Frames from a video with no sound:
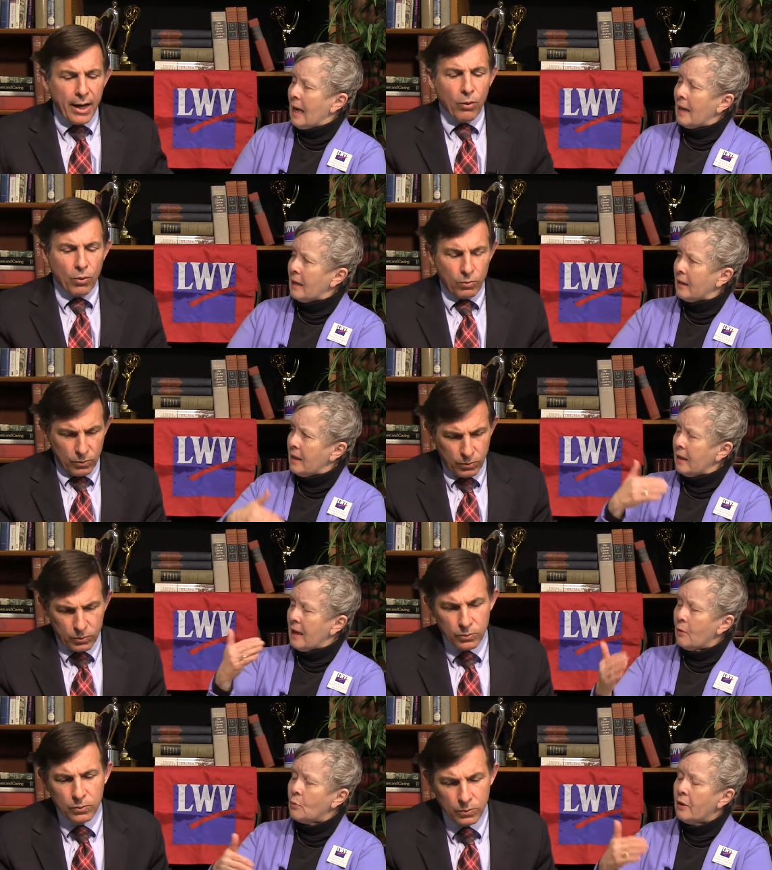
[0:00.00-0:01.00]
Speaker 1: And I think
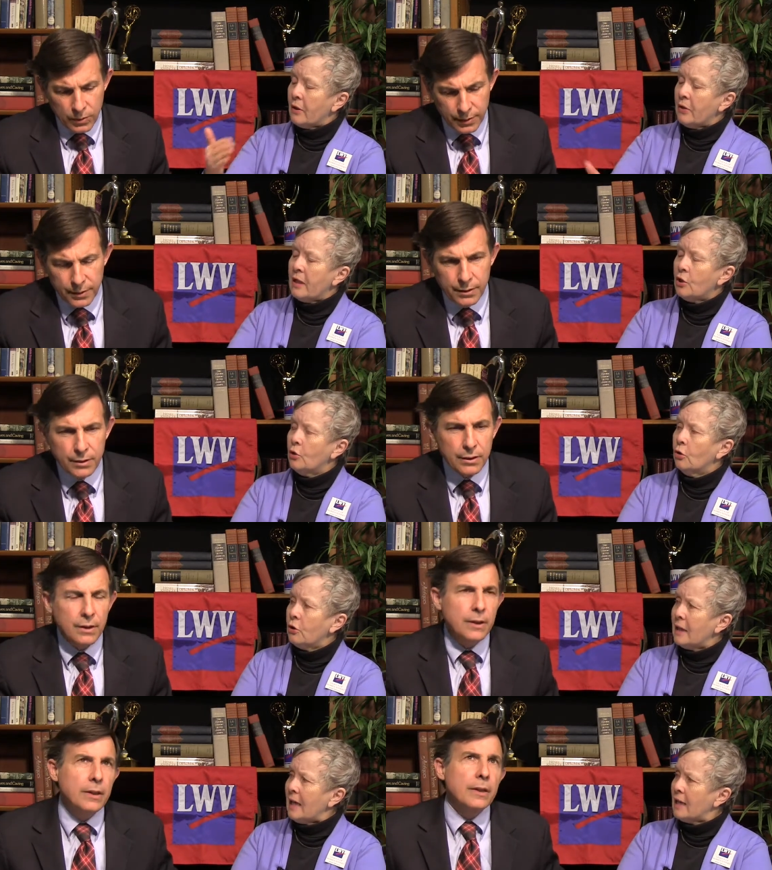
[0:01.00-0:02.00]
that was one of the mm, things you
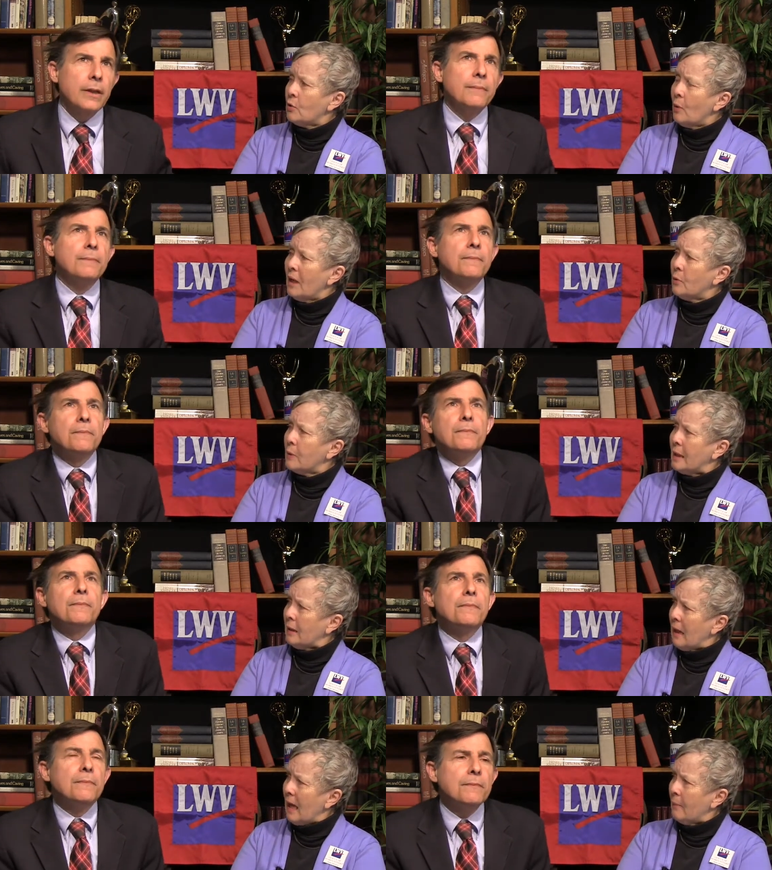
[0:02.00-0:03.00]
looked yeah, yeah, at as well, was the
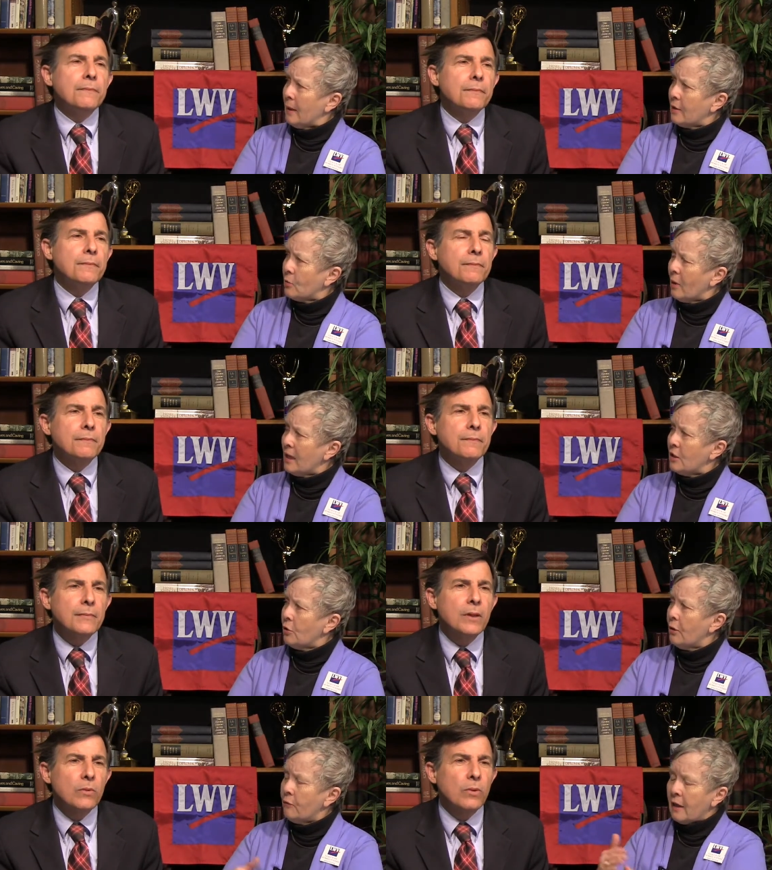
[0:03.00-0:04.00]
lobbyists, right?
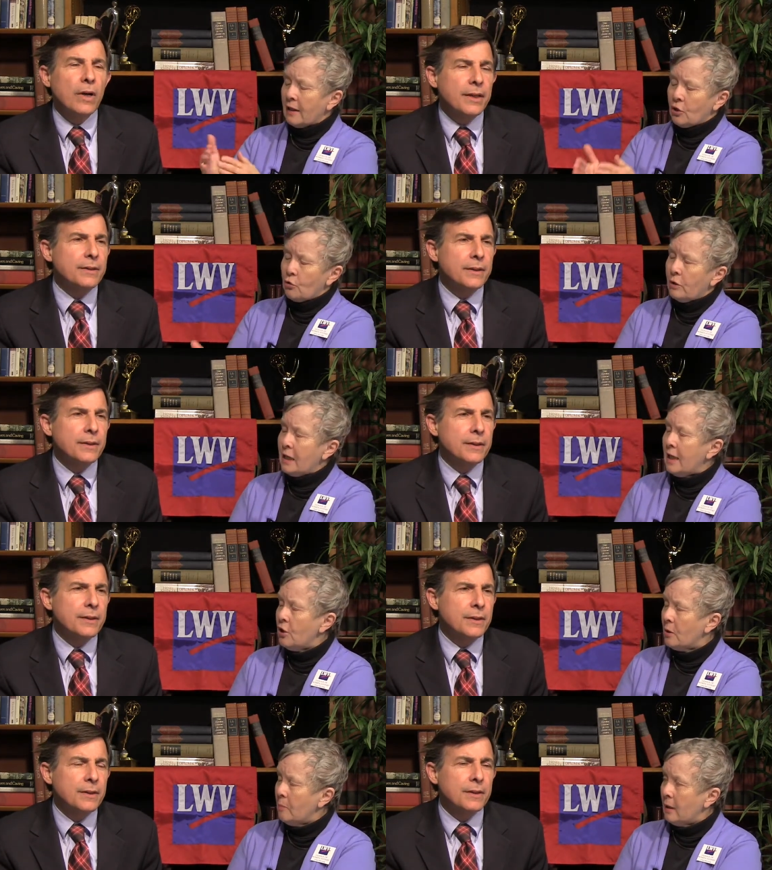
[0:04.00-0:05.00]
So they have got right. the
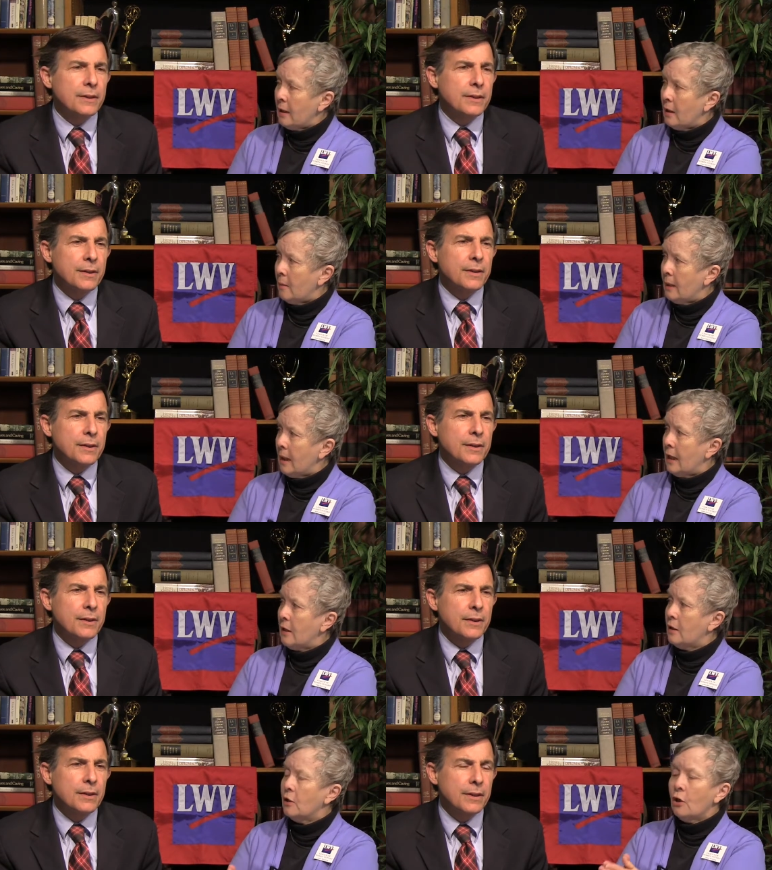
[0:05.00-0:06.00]
strategic money coming
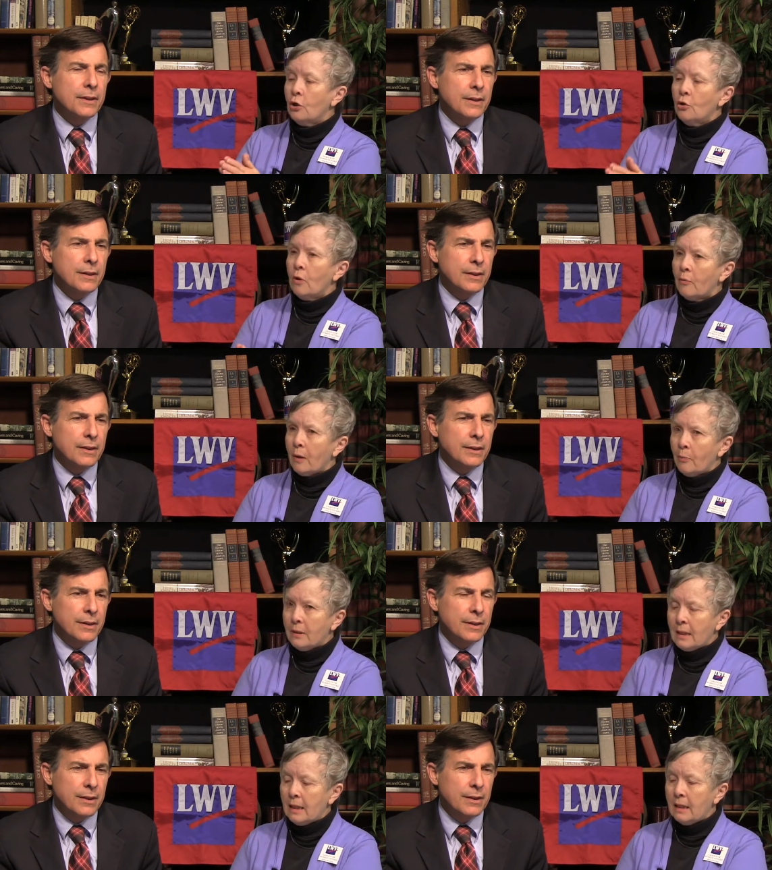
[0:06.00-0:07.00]
in to our
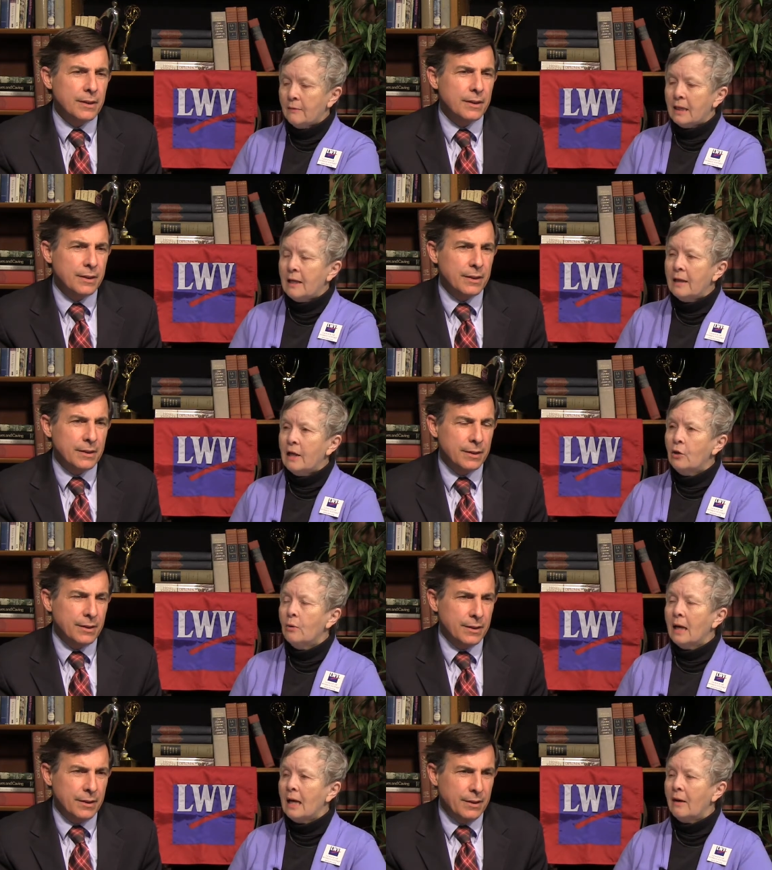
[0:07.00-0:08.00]
representatives, and then
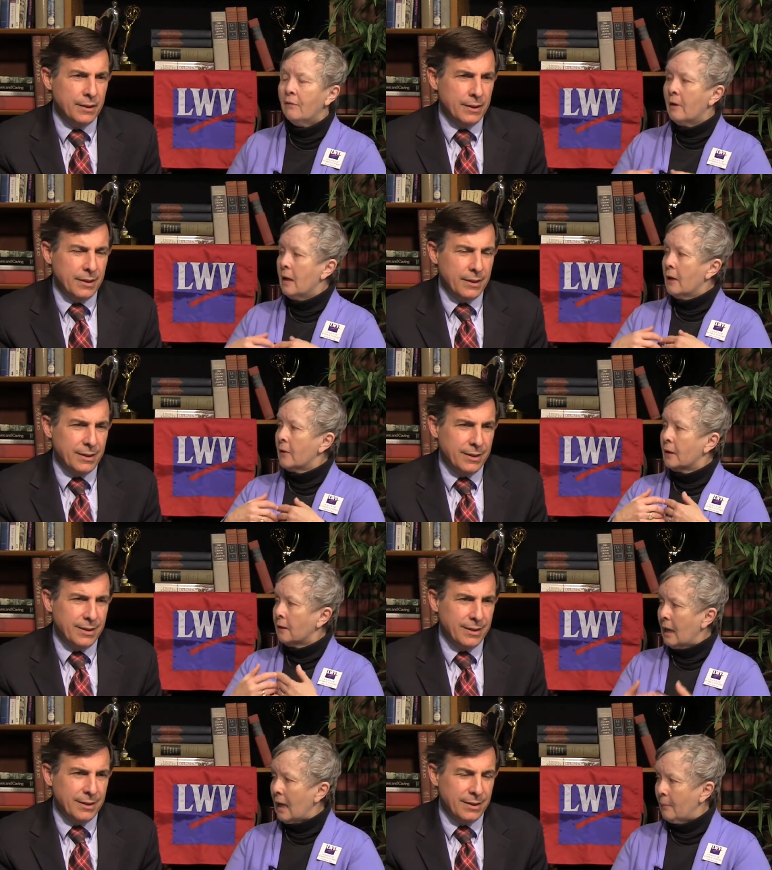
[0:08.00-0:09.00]
you have the
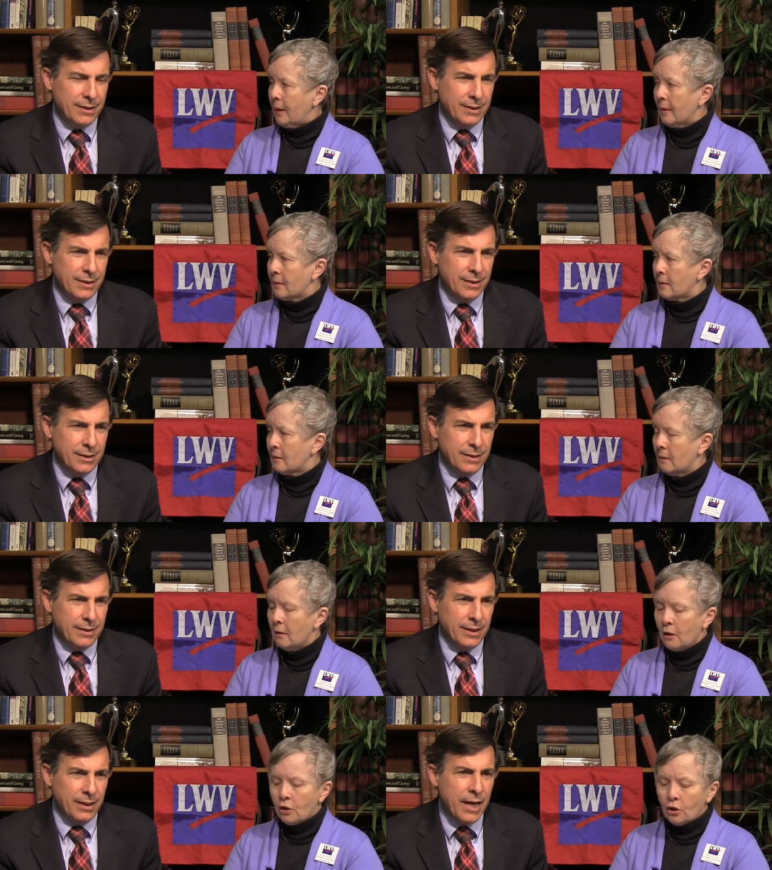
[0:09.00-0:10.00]
lobbyists.
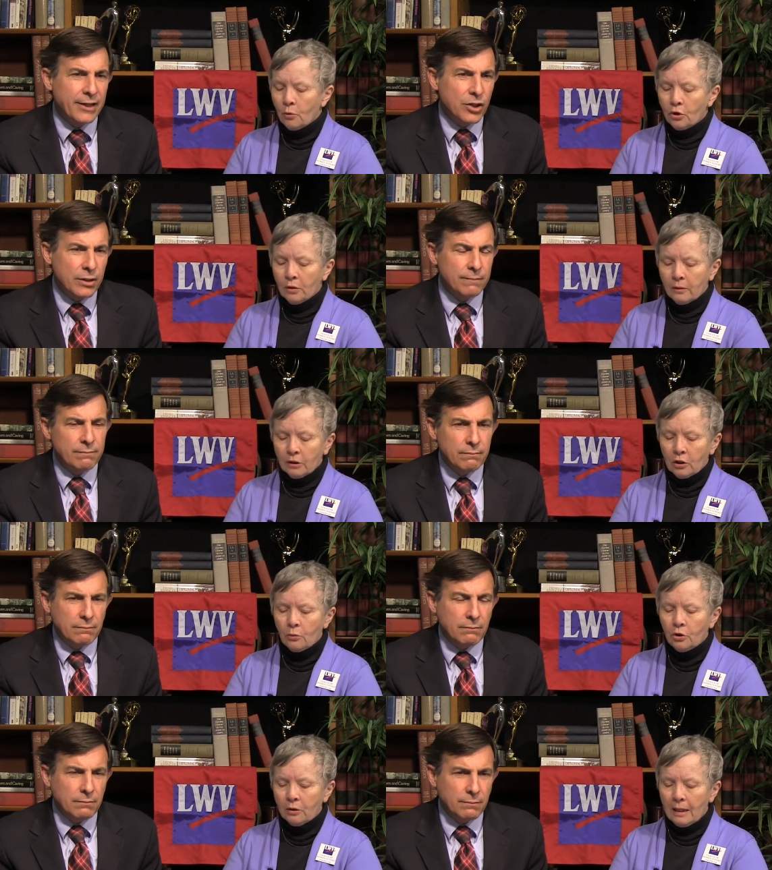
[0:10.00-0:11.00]
Yeah. So would so you so
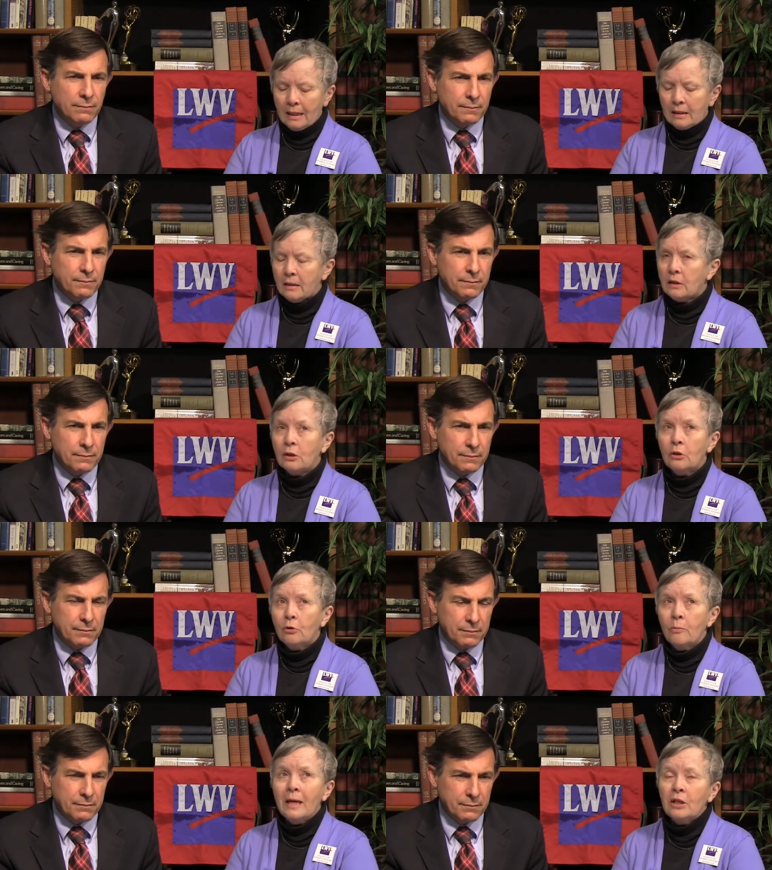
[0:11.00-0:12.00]
would you like to? You,
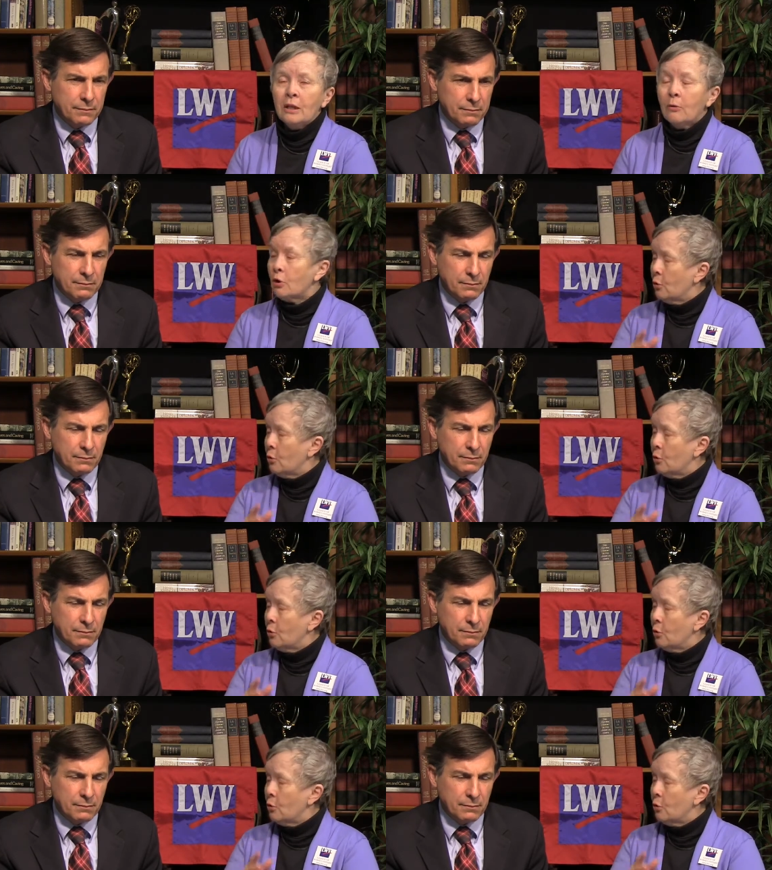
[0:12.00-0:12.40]
you mentioned there were